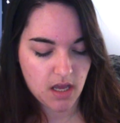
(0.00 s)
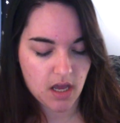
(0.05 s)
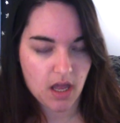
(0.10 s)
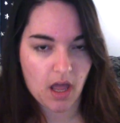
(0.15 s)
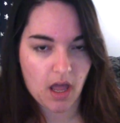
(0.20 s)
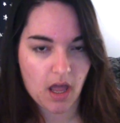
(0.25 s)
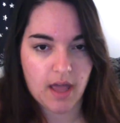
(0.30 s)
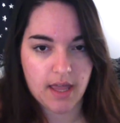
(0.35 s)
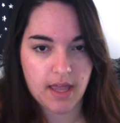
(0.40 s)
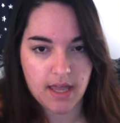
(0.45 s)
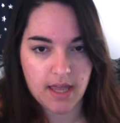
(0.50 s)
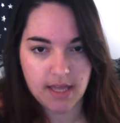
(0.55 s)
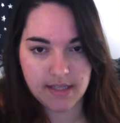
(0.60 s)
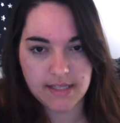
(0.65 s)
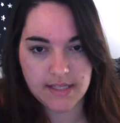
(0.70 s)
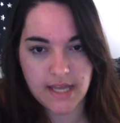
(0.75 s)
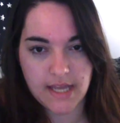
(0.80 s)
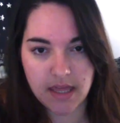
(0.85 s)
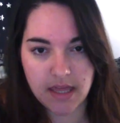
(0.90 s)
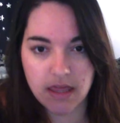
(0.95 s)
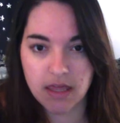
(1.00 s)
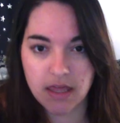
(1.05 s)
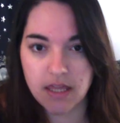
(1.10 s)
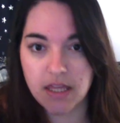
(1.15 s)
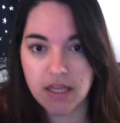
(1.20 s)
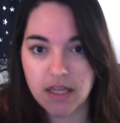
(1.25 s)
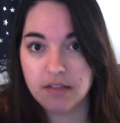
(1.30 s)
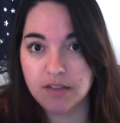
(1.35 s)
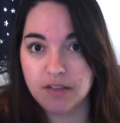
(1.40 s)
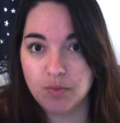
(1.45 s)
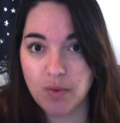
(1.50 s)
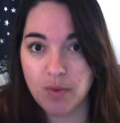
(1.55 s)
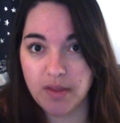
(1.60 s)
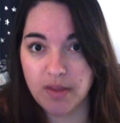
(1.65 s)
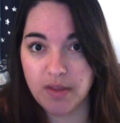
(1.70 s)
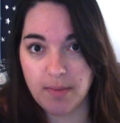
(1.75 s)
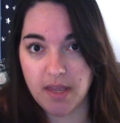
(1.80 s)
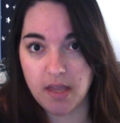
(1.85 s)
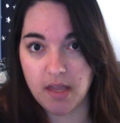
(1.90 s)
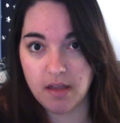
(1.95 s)
I had taken this with
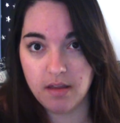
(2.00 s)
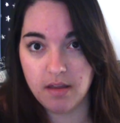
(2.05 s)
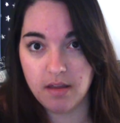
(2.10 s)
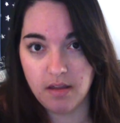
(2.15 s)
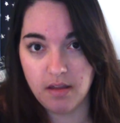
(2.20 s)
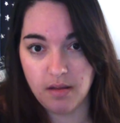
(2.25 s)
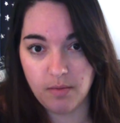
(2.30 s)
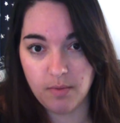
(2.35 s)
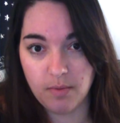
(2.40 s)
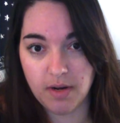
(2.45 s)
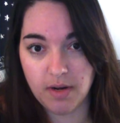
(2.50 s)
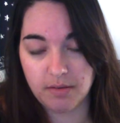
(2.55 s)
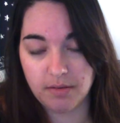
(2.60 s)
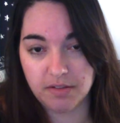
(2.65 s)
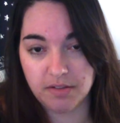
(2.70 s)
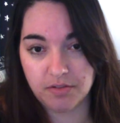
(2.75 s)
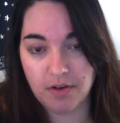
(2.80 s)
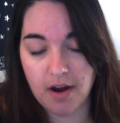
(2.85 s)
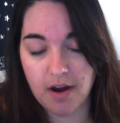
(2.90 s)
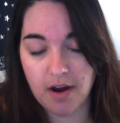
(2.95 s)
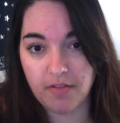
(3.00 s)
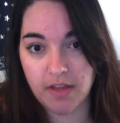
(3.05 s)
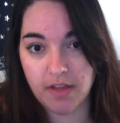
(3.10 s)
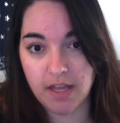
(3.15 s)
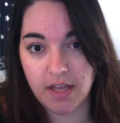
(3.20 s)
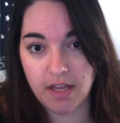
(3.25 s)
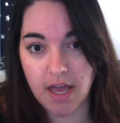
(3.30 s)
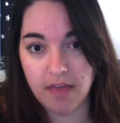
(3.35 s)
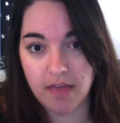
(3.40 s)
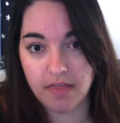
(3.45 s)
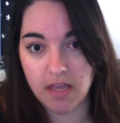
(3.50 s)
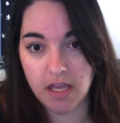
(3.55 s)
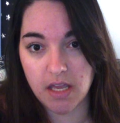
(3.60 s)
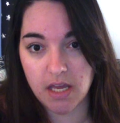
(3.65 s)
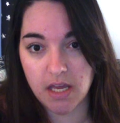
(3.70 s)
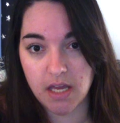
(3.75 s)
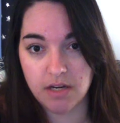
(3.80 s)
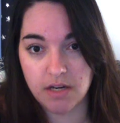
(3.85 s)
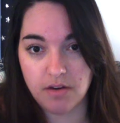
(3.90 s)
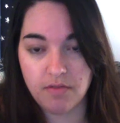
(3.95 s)
me when I was traveling at the
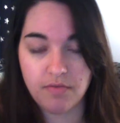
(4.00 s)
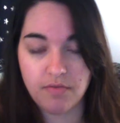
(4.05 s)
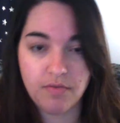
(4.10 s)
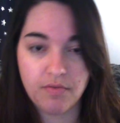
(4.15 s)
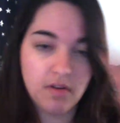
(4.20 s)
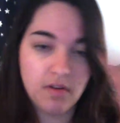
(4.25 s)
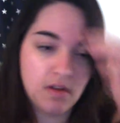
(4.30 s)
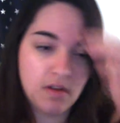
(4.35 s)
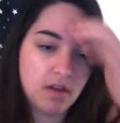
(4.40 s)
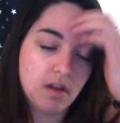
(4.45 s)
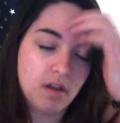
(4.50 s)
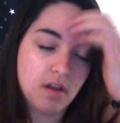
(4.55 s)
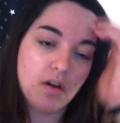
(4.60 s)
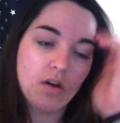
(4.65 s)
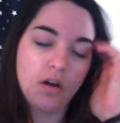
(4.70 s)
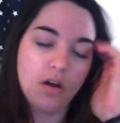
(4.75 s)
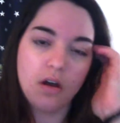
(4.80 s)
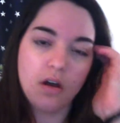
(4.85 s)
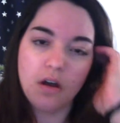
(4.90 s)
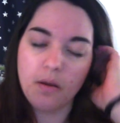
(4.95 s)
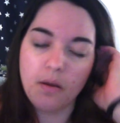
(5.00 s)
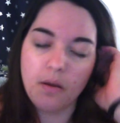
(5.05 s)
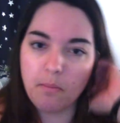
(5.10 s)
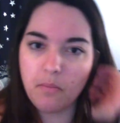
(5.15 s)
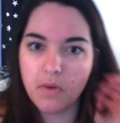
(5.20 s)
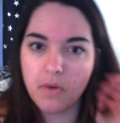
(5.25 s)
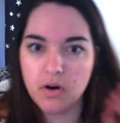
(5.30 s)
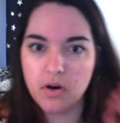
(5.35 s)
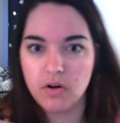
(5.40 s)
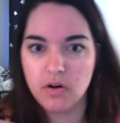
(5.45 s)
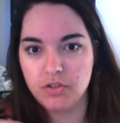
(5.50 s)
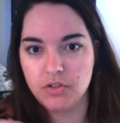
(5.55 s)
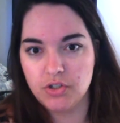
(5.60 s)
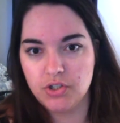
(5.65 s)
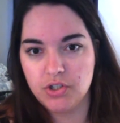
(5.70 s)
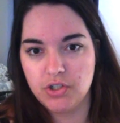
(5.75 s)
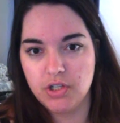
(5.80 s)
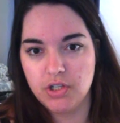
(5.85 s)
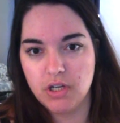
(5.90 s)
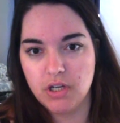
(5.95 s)
end of
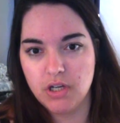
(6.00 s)
March.